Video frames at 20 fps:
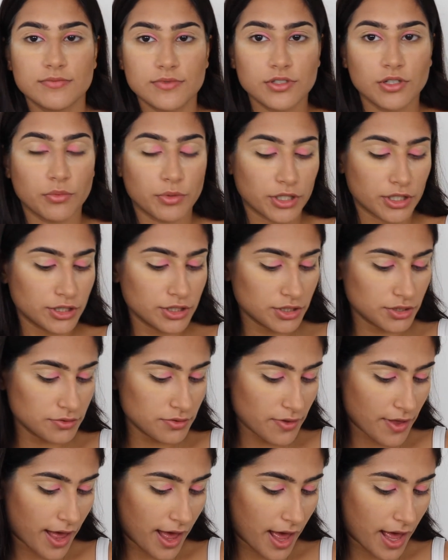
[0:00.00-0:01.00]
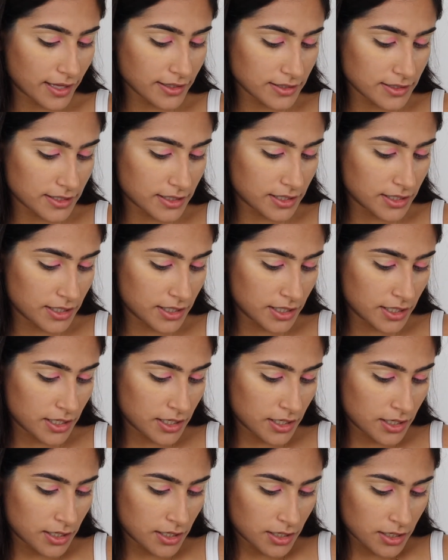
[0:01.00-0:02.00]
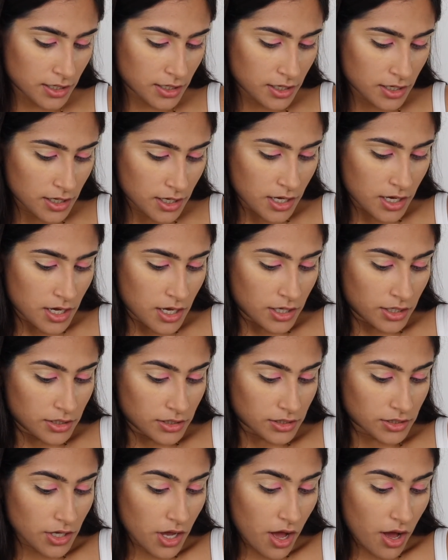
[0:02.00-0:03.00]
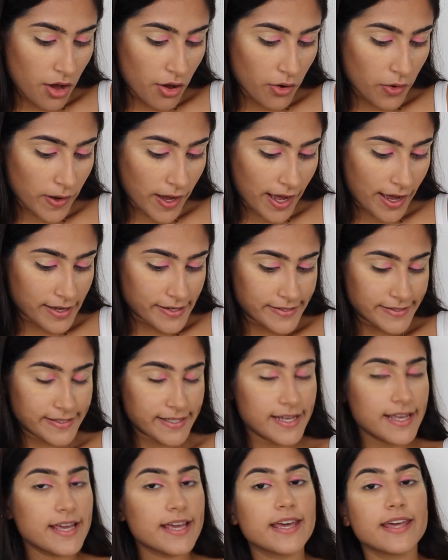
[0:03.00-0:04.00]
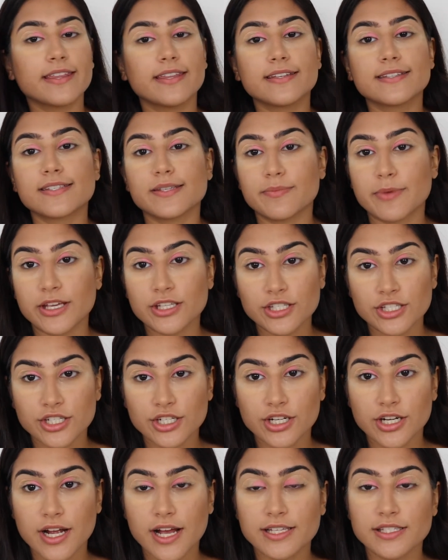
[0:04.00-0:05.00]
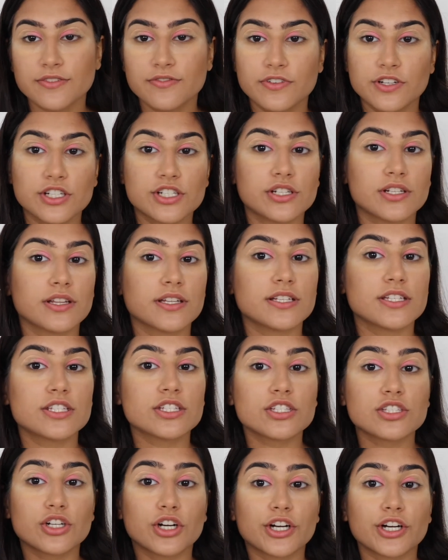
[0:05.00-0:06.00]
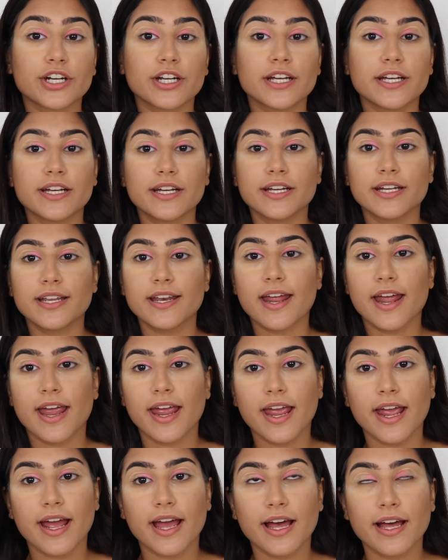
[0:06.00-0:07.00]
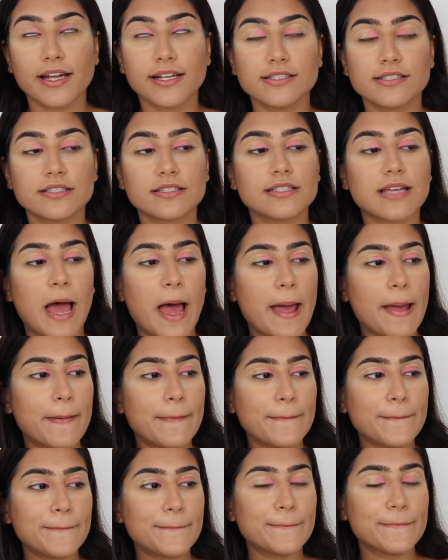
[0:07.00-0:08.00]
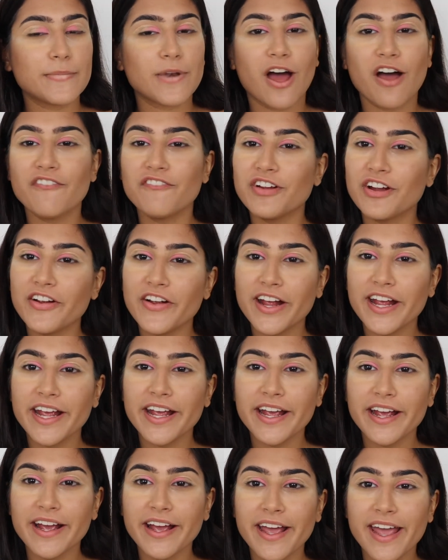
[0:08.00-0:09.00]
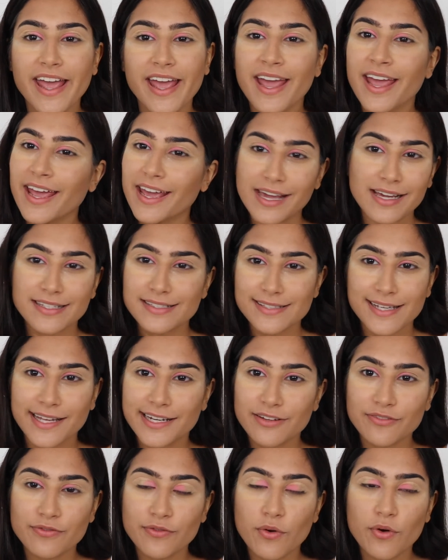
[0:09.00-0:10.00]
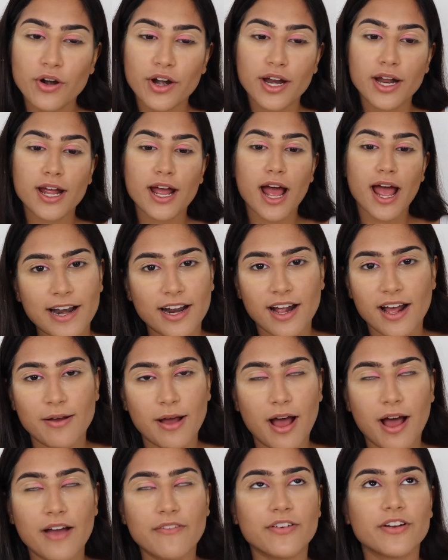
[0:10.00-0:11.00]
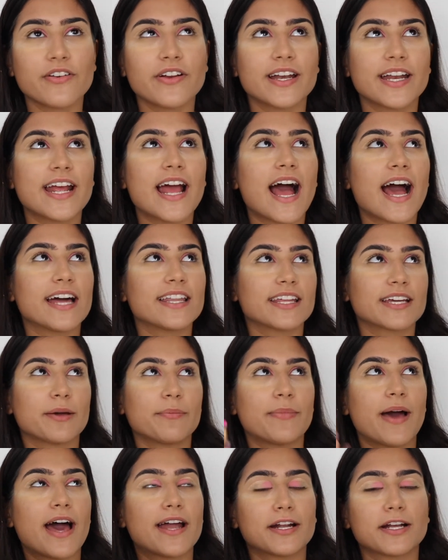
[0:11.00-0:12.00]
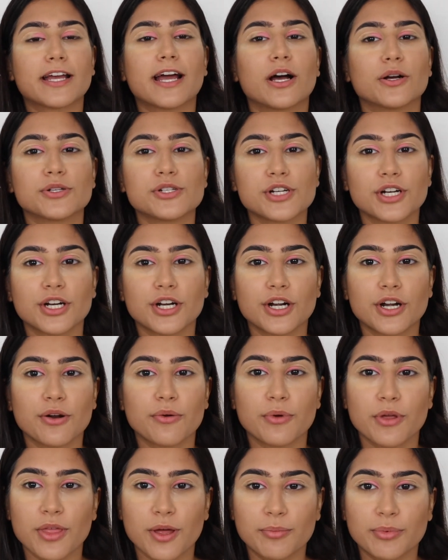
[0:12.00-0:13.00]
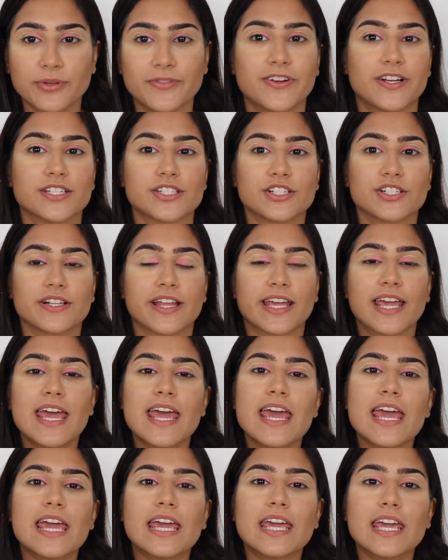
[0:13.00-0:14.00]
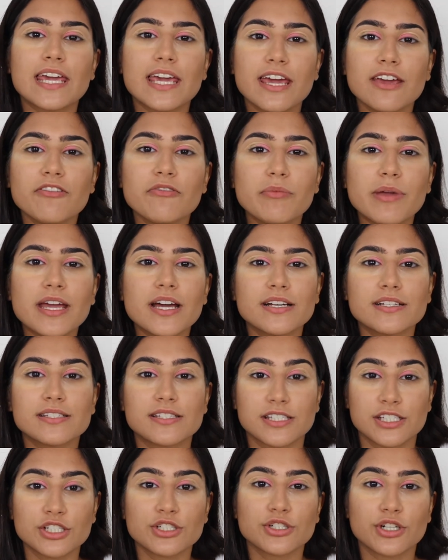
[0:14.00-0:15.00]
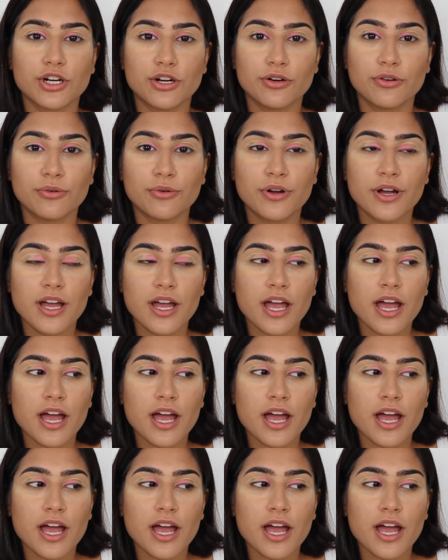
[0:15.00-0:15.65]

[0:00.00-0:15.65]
So we're gonna do that. So guys, the semester has officially started and I'm not very excited for it. I've already had like a bad encounter with a professor. Like, he gave me a 0